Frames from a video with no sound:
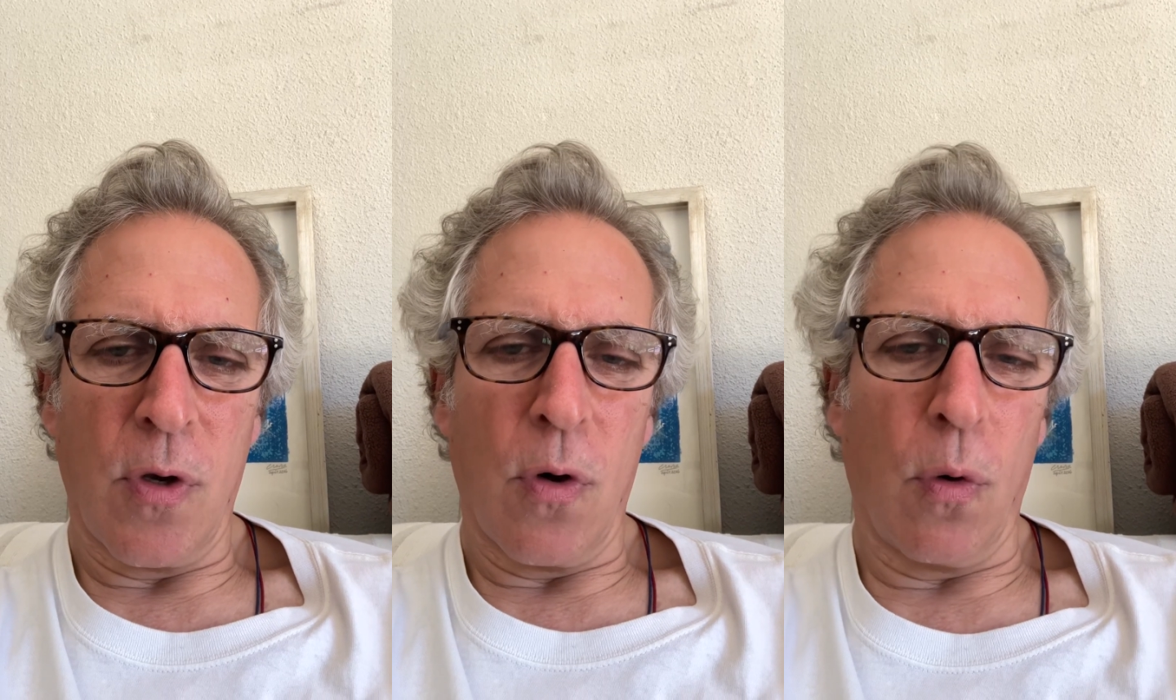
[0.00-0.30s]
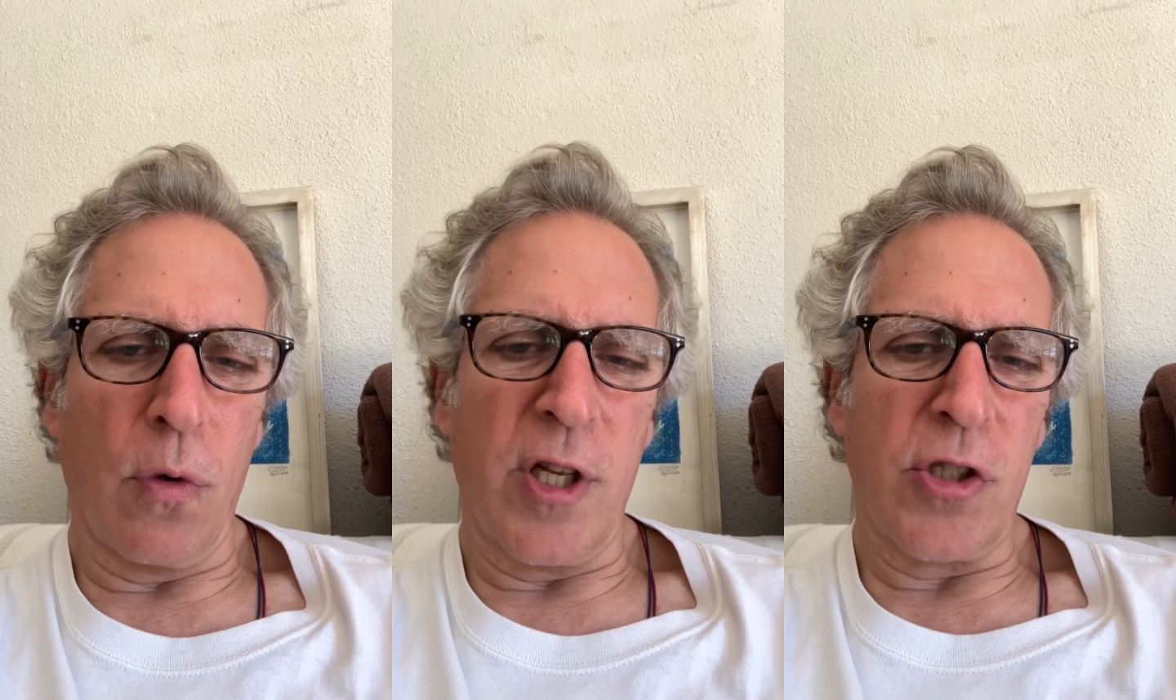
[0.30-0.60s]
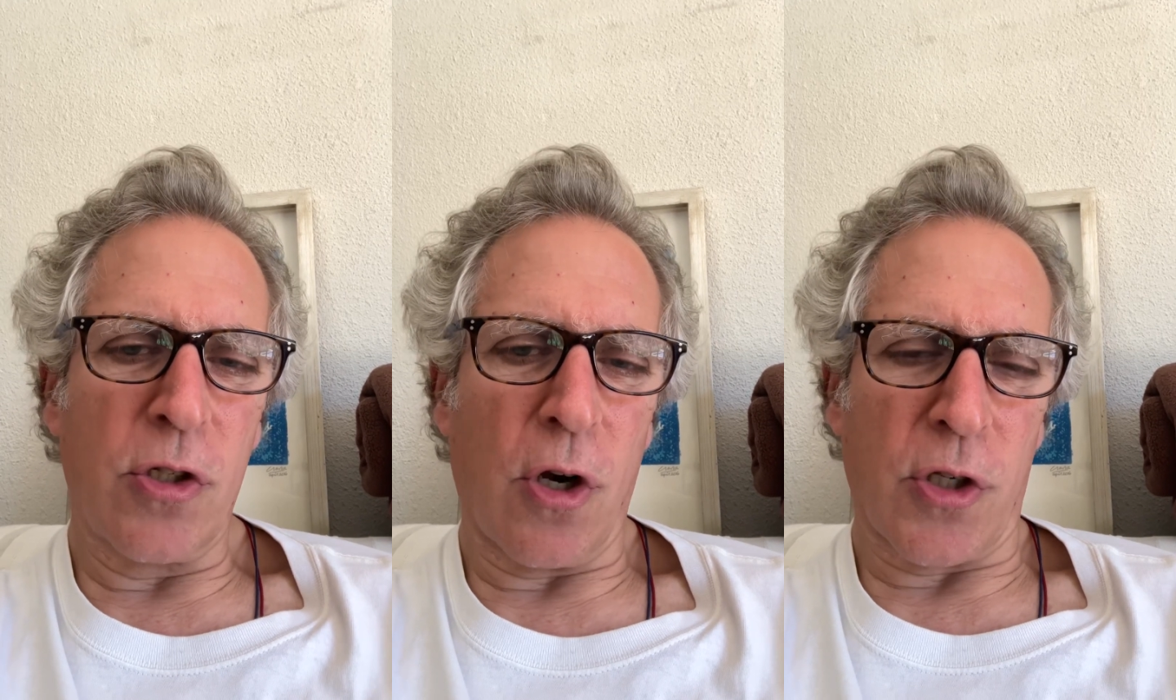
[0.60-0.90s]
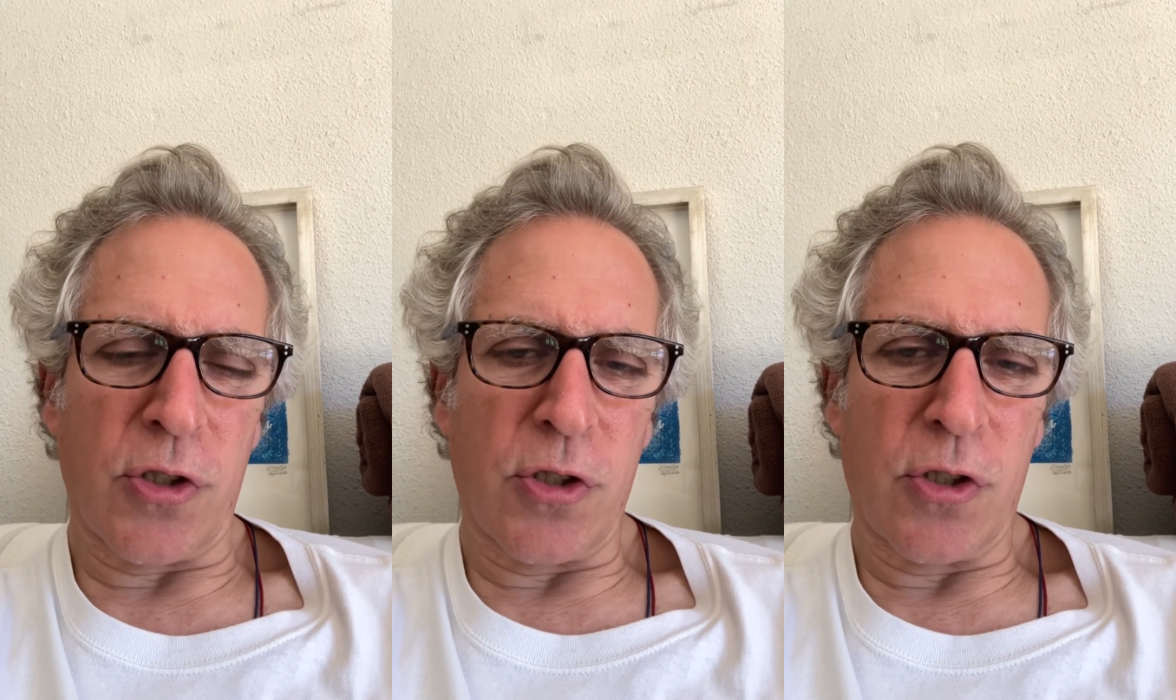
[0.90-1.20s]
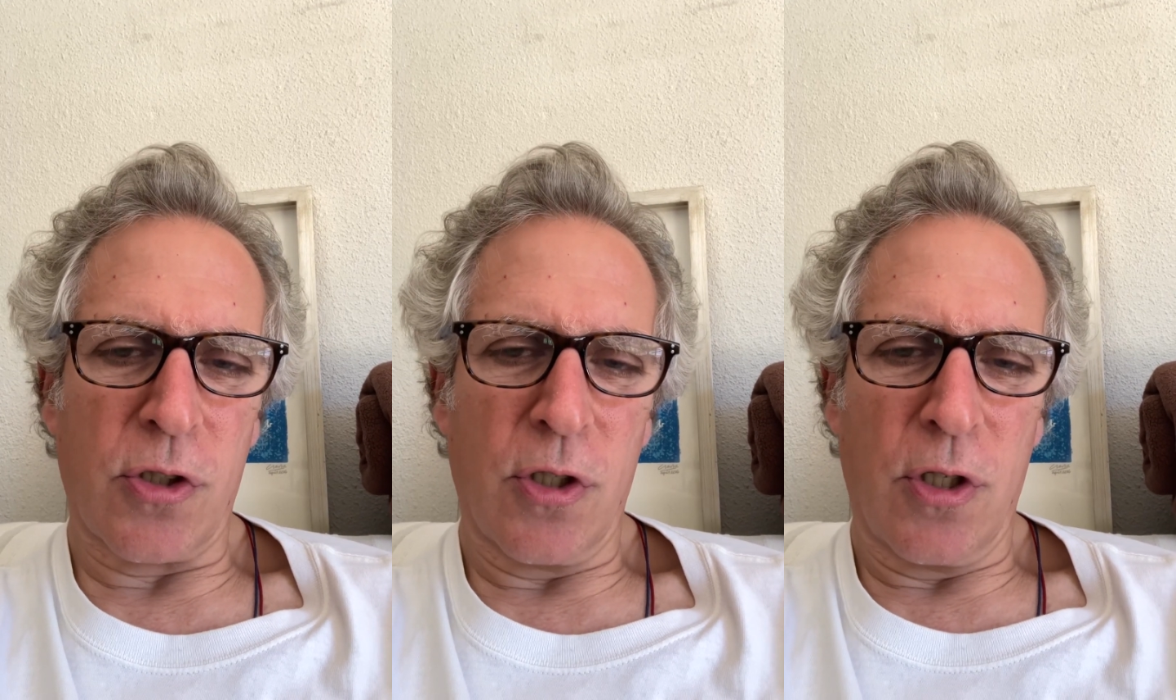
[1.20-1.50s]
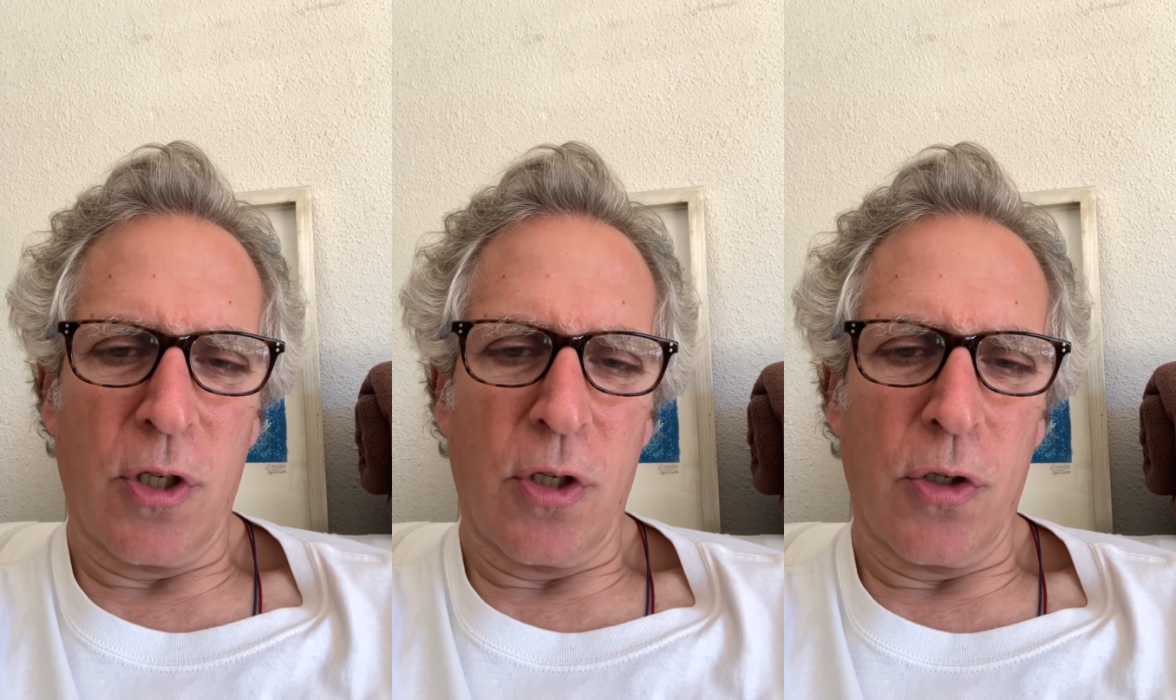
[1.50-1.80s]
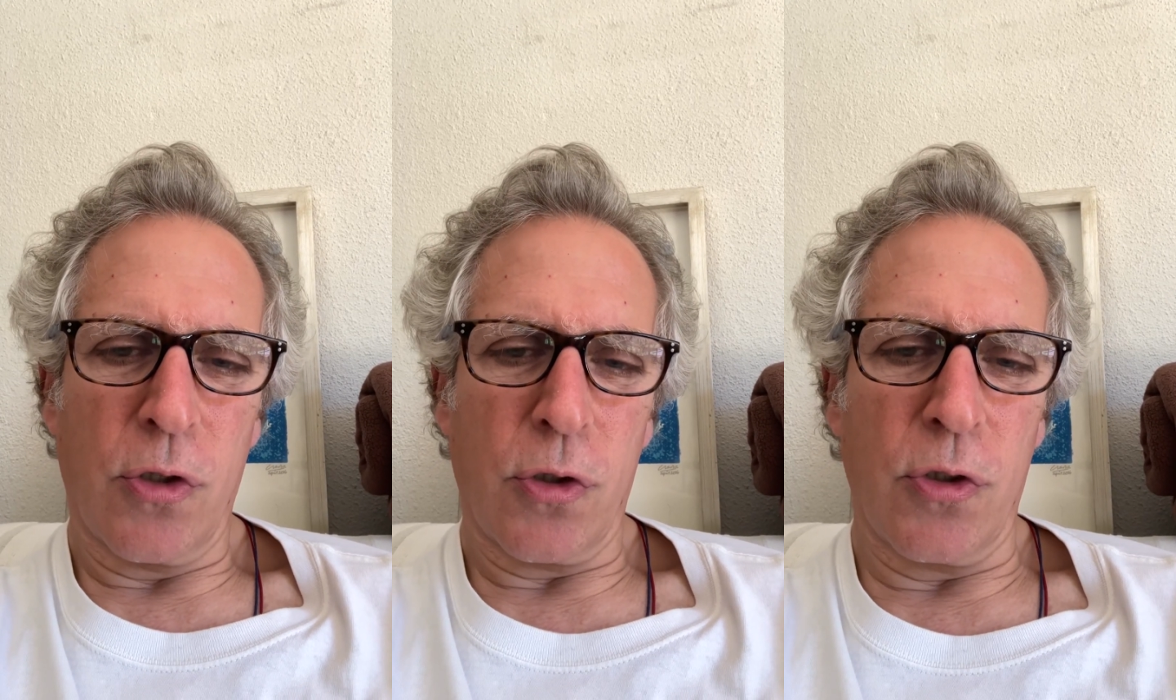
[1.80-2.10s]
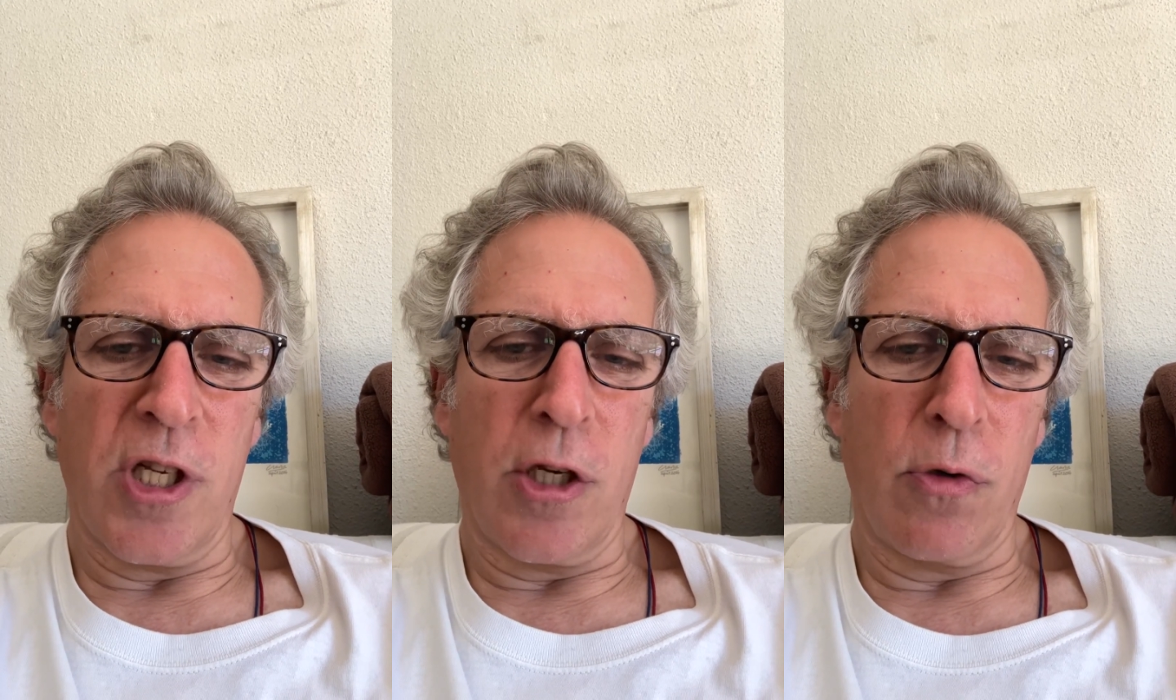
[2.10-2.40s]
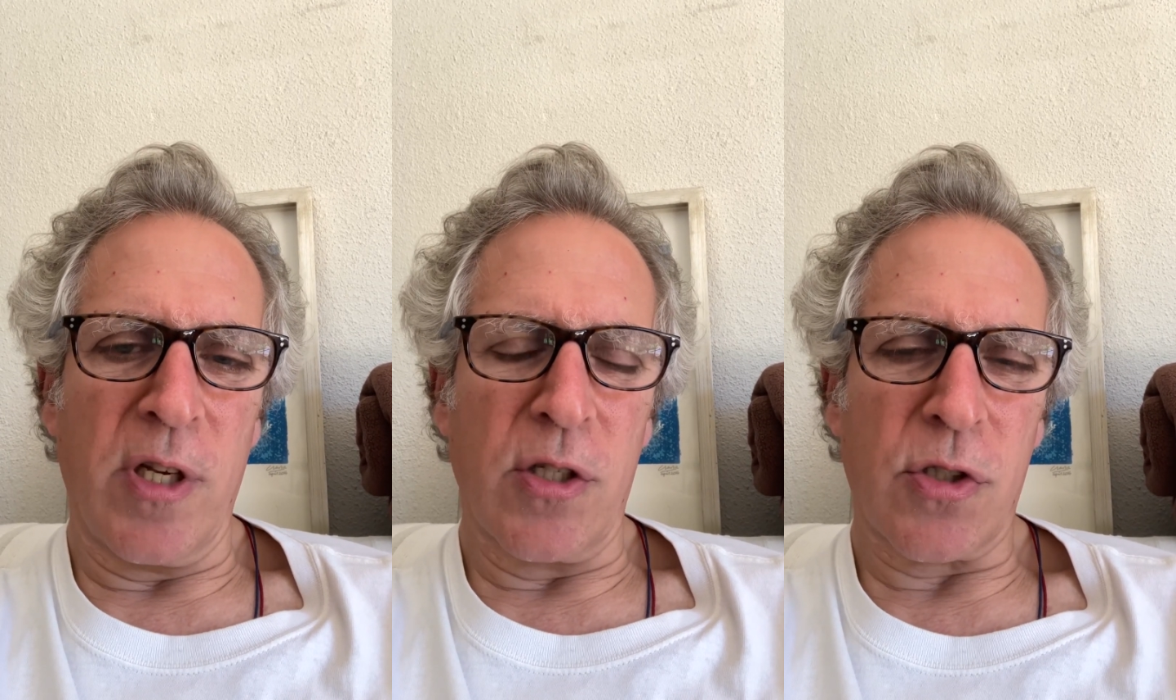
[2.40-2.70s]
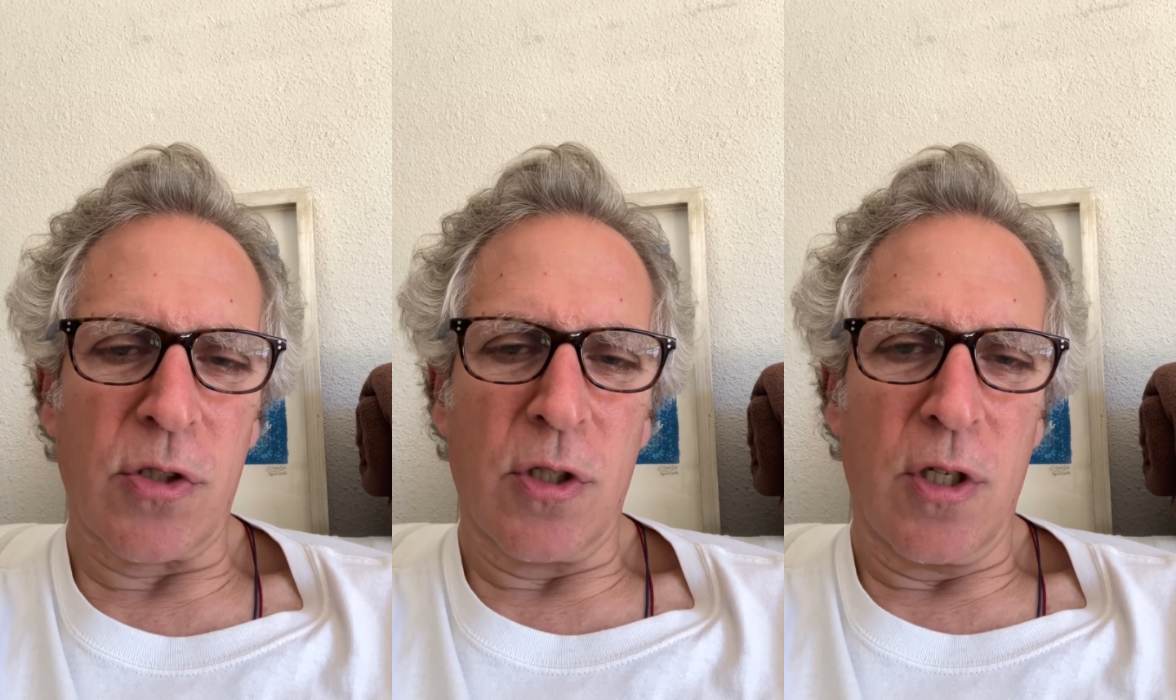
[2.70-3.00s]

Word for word: All these costs should decrease,